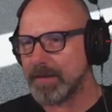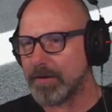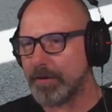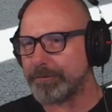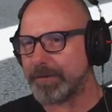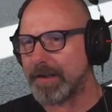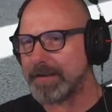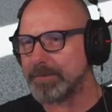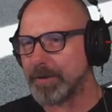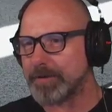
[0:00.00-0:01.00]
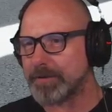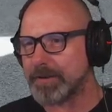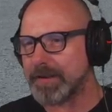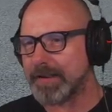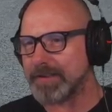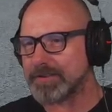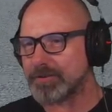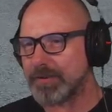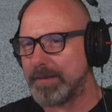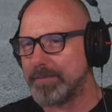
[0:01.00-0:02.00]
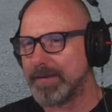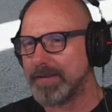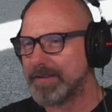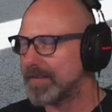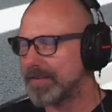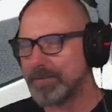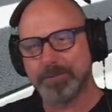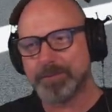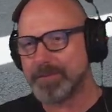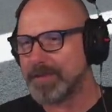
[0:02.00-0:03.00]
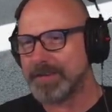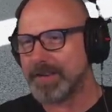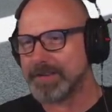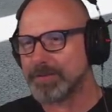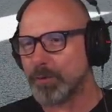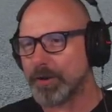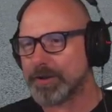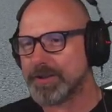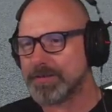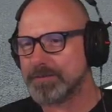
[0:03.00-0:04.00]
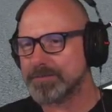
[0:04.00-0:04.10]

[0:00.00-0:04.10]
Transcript: offline, but in a stream it doesn't work.